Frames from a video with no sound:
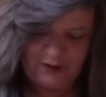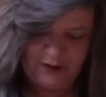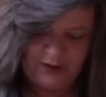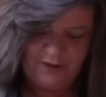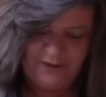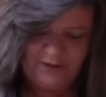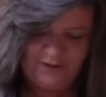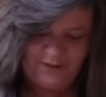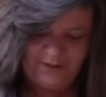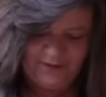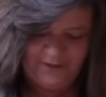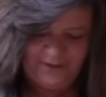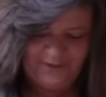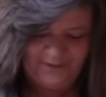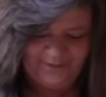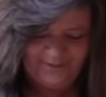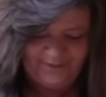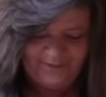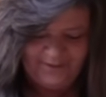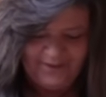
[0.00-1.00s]

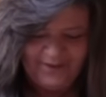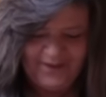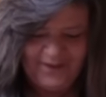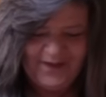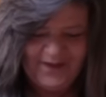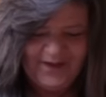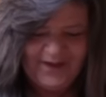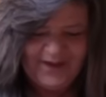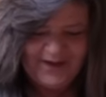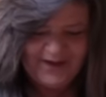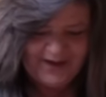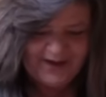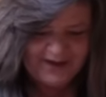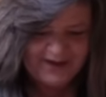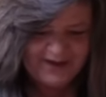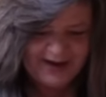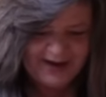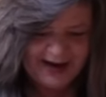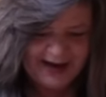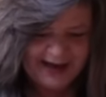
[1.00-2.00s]
Oh,
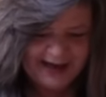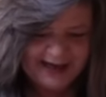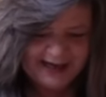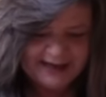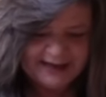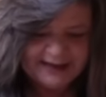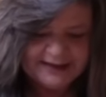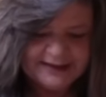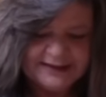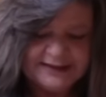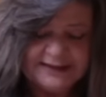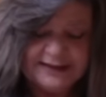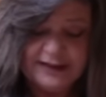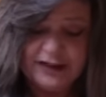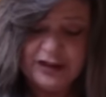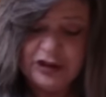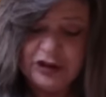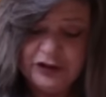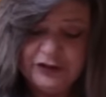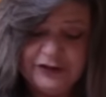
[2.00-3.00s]

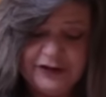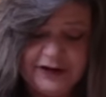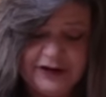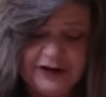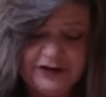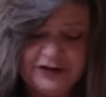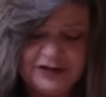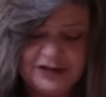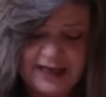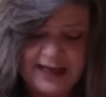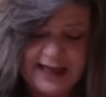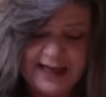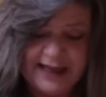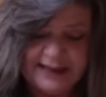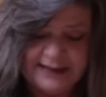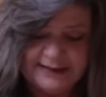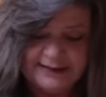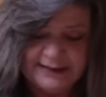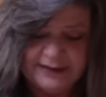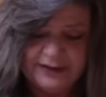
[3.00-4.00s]
children or
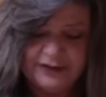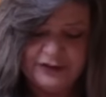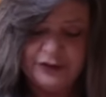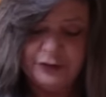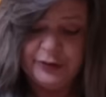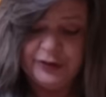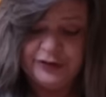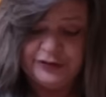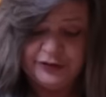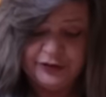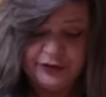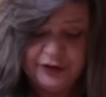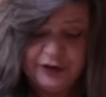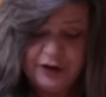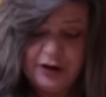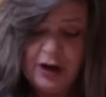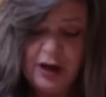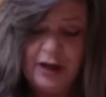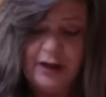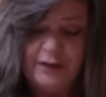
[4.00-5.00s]
childhood, the return
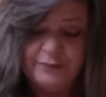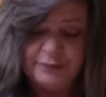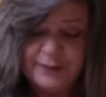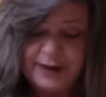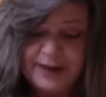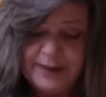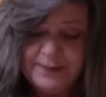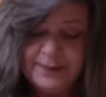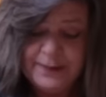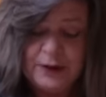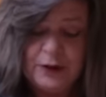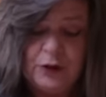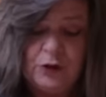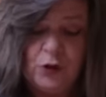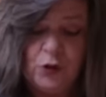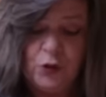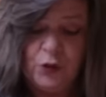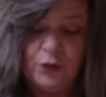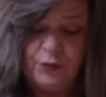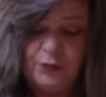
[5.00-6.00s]
of people
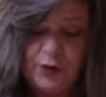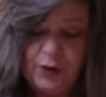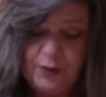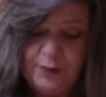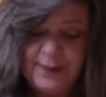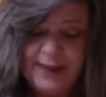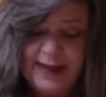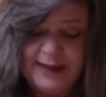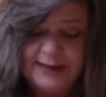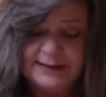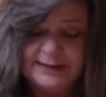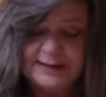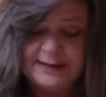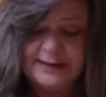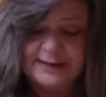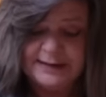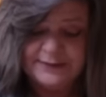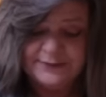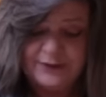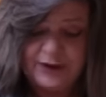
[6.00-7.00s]
or
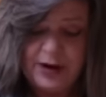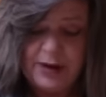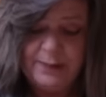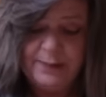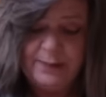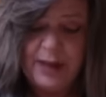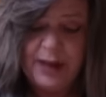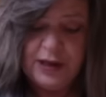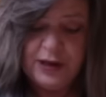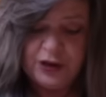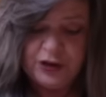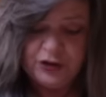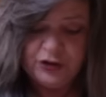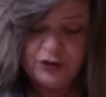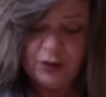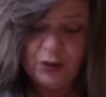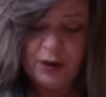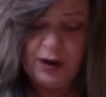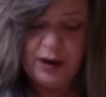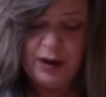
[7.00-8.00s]
romances from
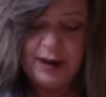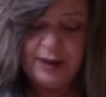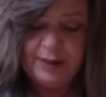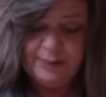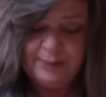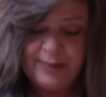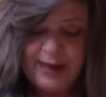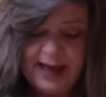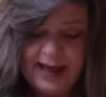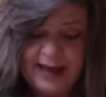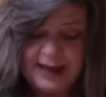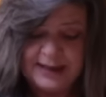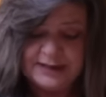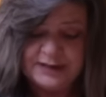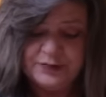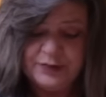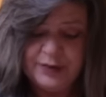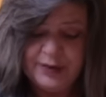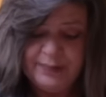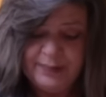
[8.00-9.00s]
your
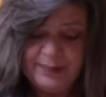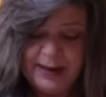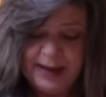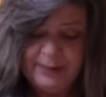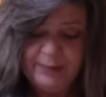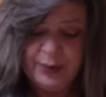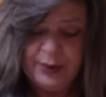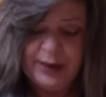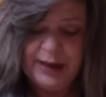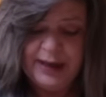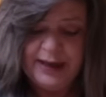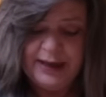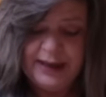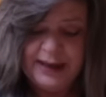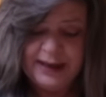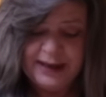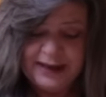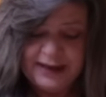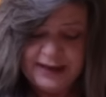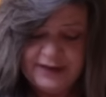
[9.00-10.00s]
past, remembering
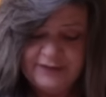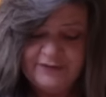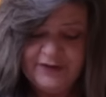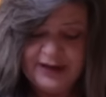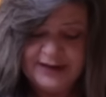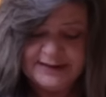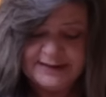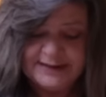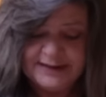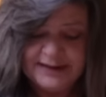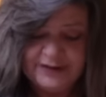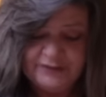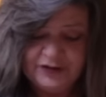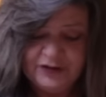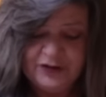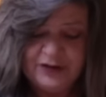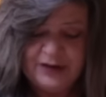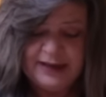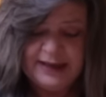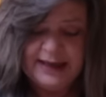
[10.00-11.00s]
events
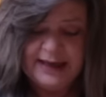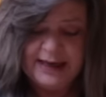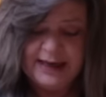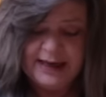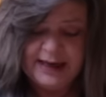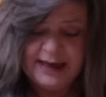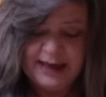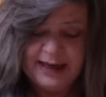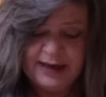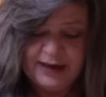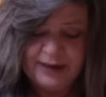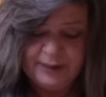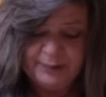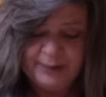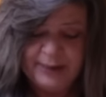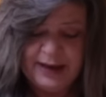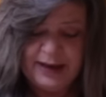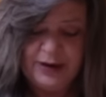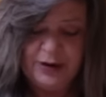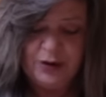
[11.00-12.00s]
differently in a
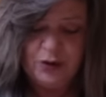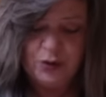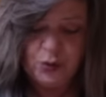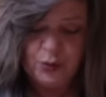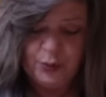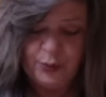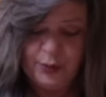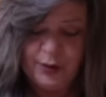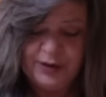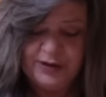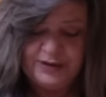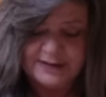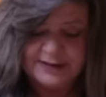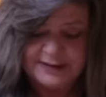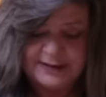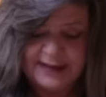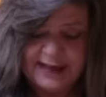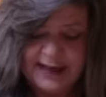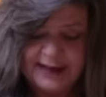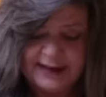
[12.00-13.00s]
better or worse
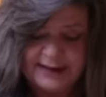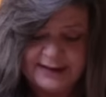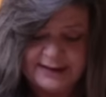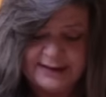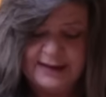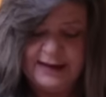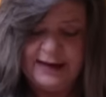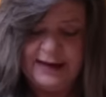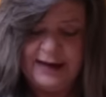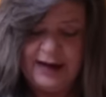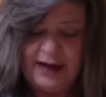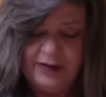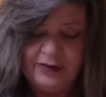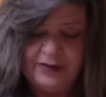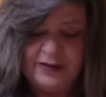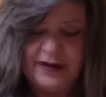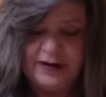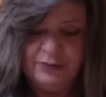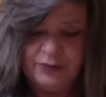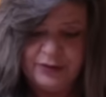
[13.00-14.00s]
light than how
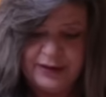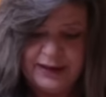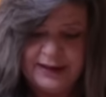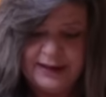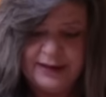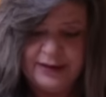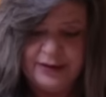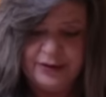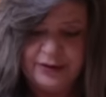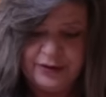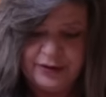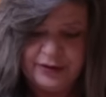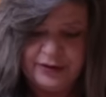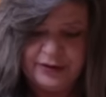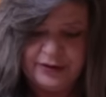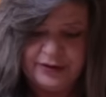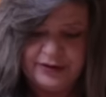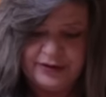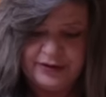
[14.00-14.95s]
they really occurred.